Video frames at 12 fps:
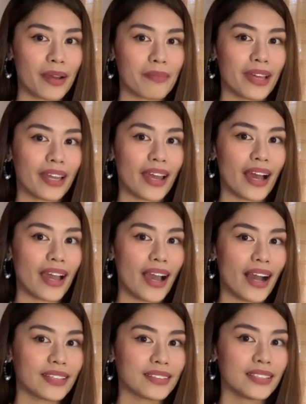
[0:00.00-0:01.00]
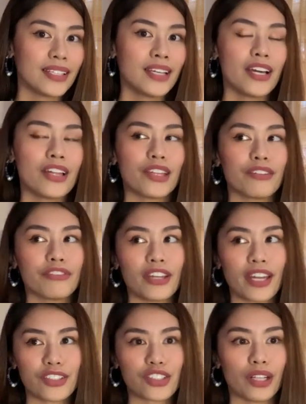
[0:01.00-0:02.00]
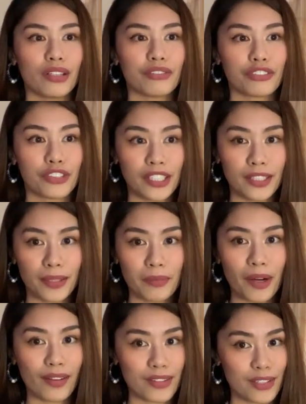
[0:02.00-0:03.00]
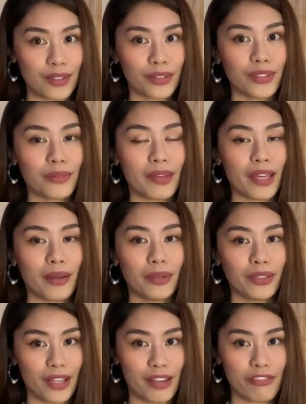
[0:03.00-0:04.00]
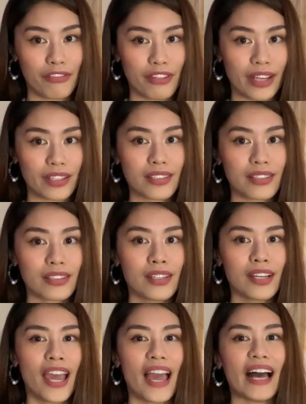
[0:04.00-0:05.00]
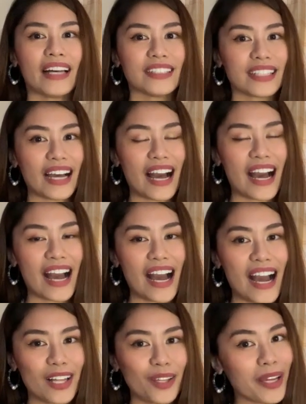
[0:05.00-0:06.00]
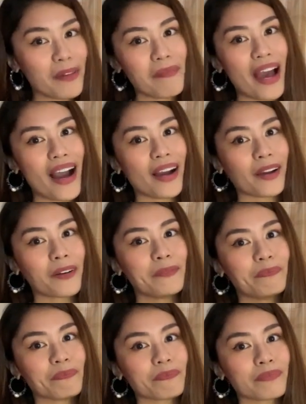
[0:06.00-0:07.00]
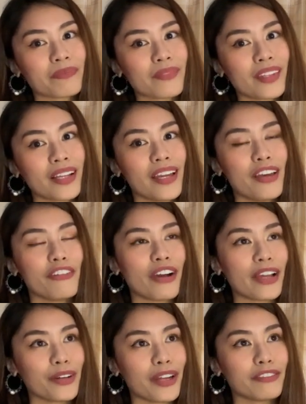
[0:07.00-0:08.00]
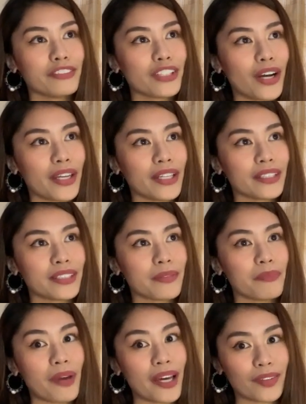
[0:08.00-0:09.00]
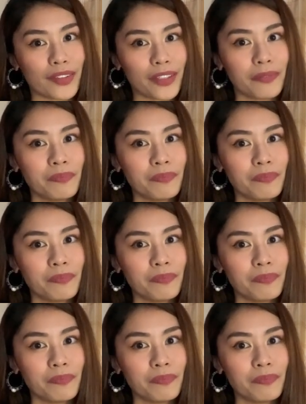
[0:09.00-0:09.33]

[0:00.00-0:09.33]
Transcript: time that I had the financial freedom also to be able to invest. And looking back, if I could have done it better,